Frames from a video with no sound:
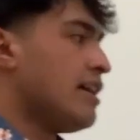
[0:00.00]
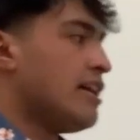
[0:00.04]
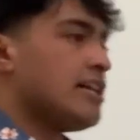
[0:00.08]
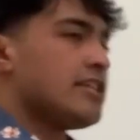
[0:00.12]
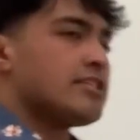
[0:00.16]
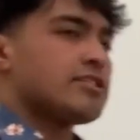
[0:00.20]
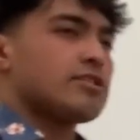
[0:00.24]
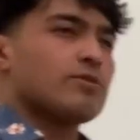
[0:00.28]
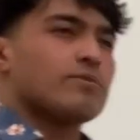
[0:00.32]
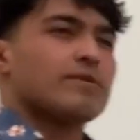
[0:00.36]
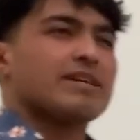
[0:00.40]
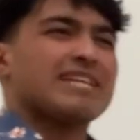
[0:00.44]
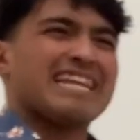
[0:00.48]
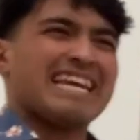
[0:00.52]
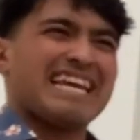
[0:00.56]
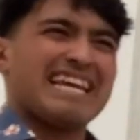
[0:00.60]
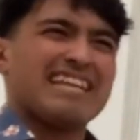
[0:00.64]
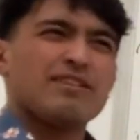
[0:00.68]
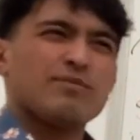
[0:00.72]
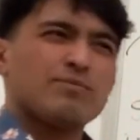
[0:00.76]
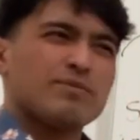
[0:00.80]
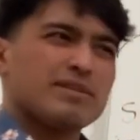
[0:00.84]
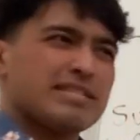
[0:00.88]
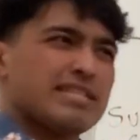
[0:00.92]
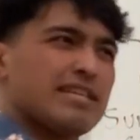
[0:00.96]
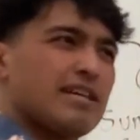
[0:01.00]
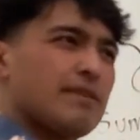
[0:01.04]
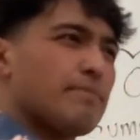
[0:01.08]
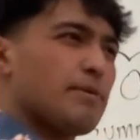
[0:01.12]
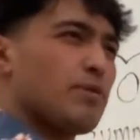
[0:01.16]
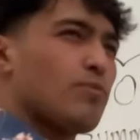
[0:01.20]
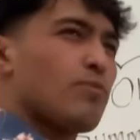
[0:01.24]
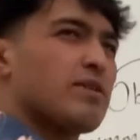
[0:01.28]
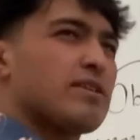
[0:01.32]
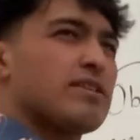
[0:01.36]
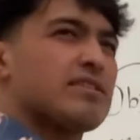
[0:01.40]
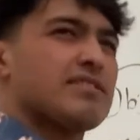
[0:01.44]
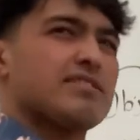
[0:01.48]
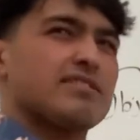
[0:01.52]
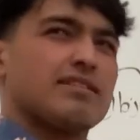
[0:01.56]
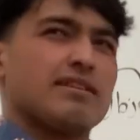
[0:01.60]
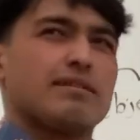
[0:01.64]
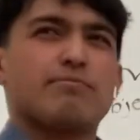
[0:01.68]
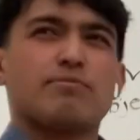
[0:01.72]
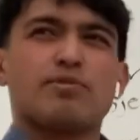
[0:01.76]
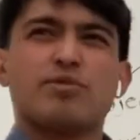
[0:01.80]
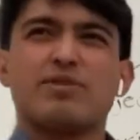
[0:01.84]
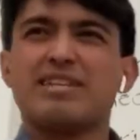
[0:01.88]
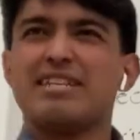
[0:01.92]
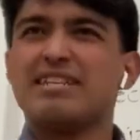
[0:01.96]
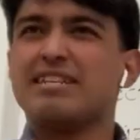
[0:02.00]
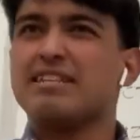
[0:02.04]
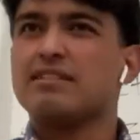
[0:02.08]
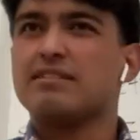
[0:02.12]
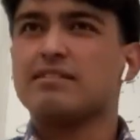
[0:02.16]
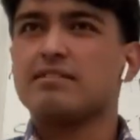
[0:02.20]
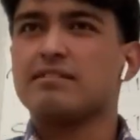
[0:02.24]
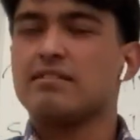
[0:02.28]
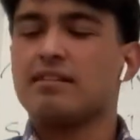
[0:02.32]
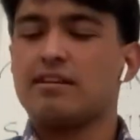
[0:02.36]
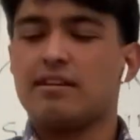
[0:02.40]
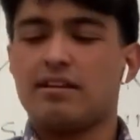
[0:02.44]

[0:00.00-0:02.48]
So can anyone tell me what a summary is?